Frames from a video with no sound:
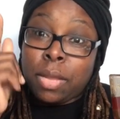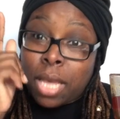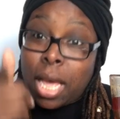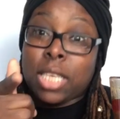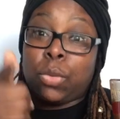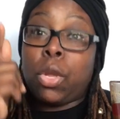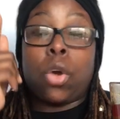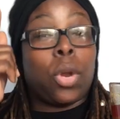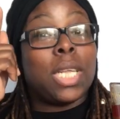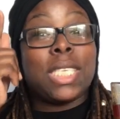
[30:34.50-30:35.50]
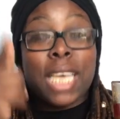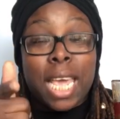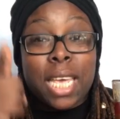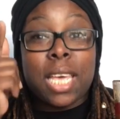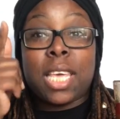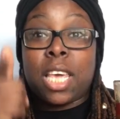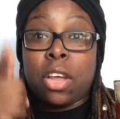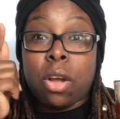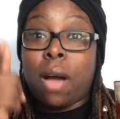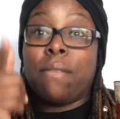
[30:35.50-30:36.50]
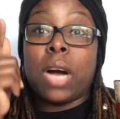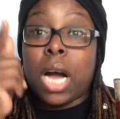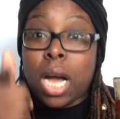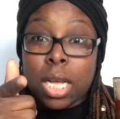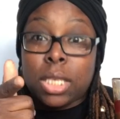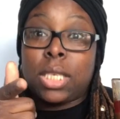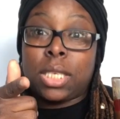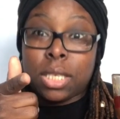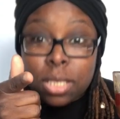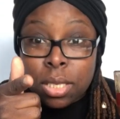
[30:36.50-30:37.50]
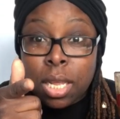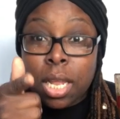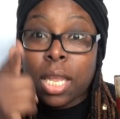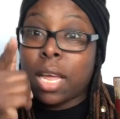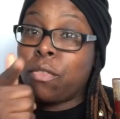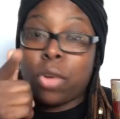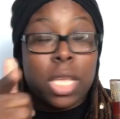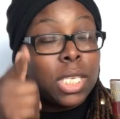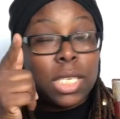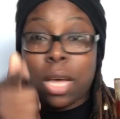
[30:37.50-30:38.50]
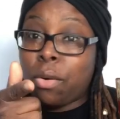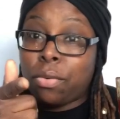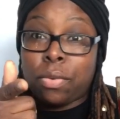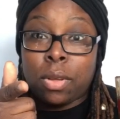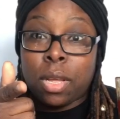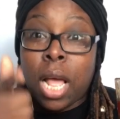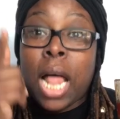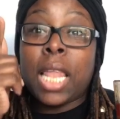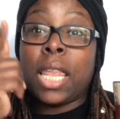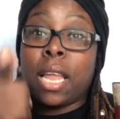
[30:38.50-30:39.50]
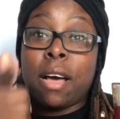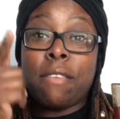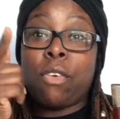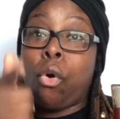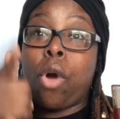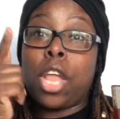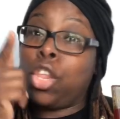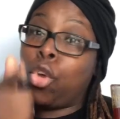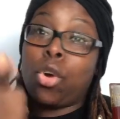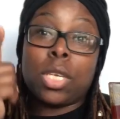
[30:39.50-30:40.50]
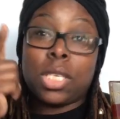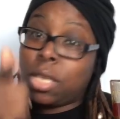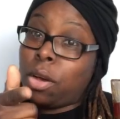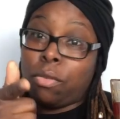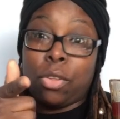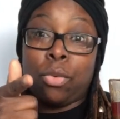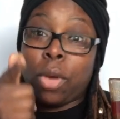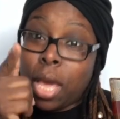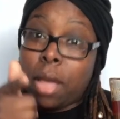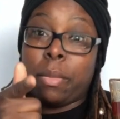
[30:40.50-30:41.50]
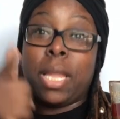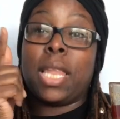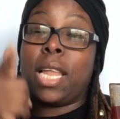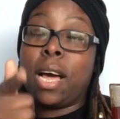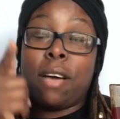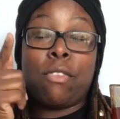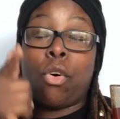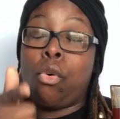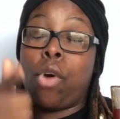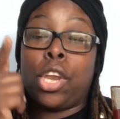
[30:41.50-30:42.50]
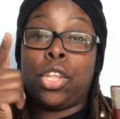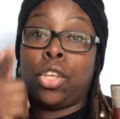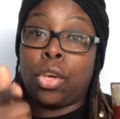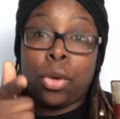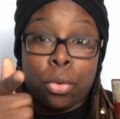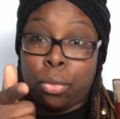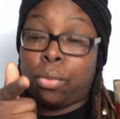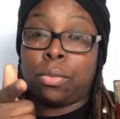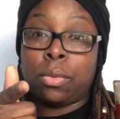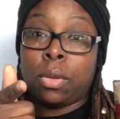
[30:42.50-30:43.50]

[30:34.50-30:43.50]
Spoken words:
Yes, we are going to take care of us. Love on yourself. Love on yourself. Do you hear me? Love on you.